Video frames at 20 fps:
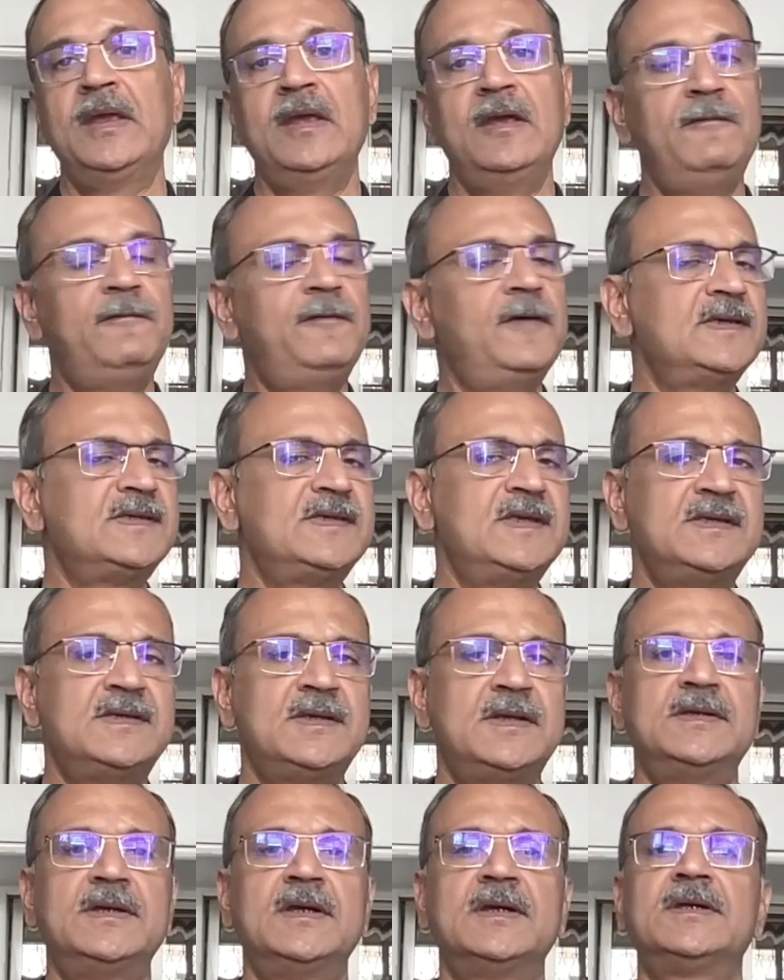He faces
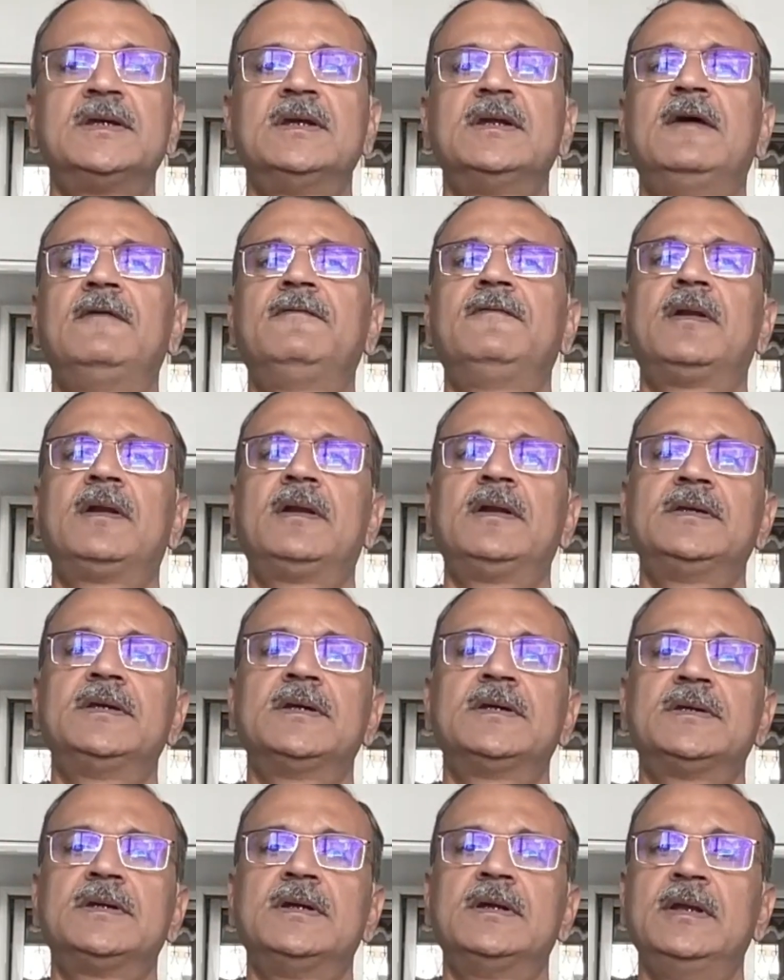rejection after
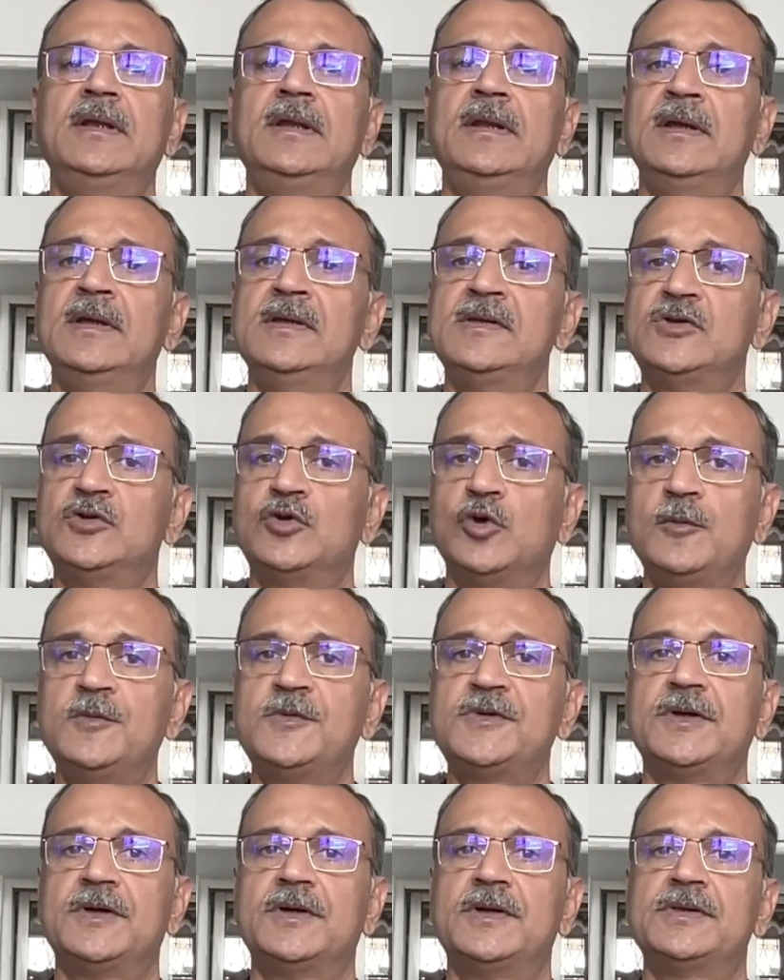rejection in his job
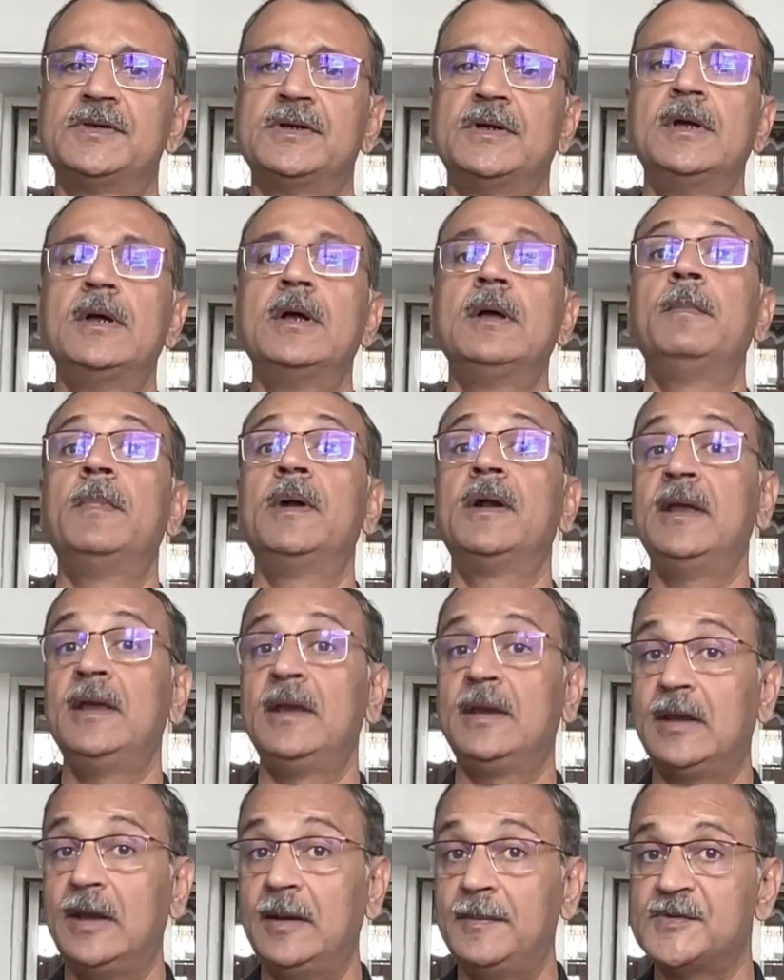search, but
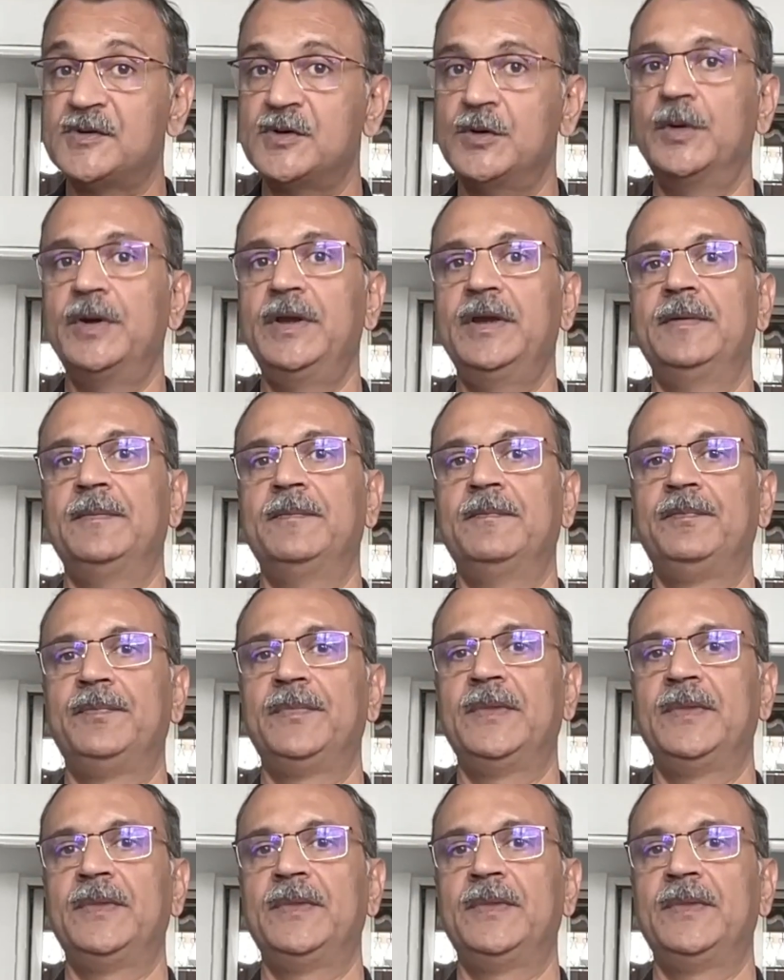he keeps going.